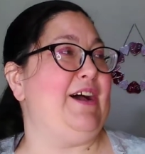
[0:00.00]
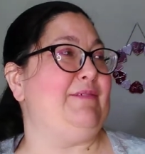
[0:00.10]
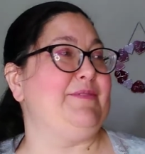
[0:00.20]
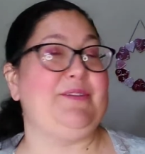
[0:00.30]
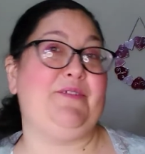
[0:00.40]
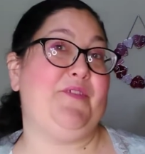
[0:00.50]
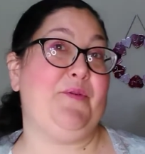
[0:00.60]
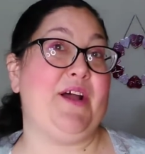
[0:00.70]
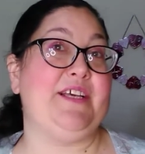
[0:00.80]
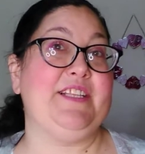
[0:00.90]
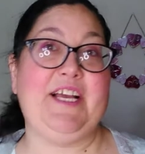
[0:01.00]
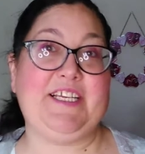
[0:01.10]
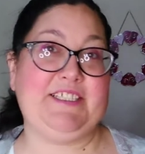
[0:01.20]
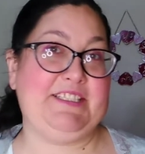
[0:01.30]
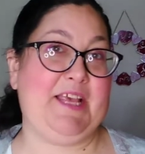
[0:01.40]
So if you want to
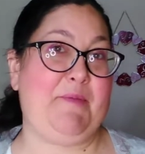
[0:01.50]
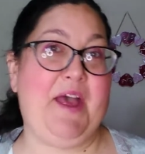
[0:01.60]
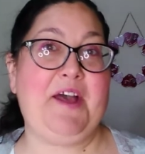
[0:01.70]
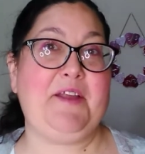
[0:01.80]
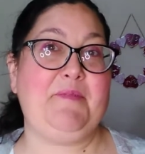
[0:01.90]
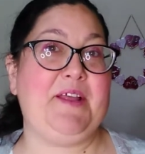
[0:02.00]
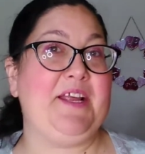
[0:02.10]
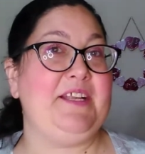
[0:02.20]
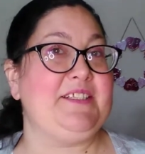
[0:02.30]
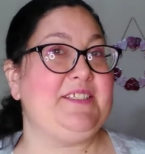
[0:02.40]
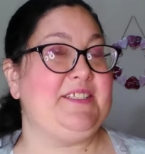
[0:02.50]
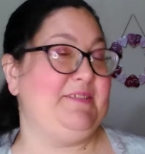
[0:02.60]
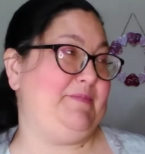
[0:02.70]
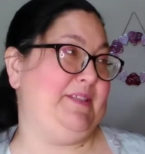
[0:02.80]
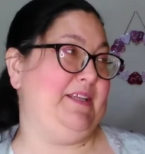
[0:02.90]
like skip ahead a minute,
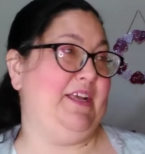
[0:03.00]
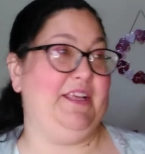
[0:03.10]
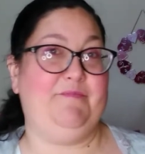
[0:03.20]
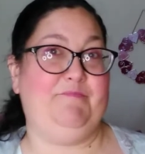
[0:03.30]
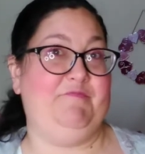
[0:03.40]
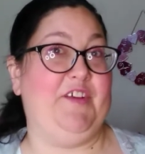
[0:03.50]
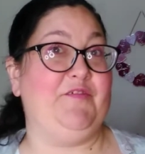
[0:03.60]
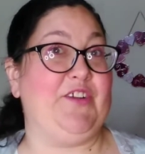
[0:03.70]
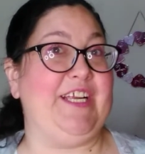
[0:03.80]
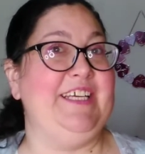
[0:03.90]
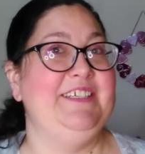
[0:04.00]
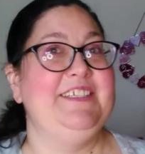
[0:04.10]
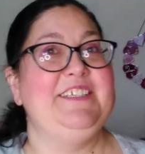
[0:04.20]
feel free.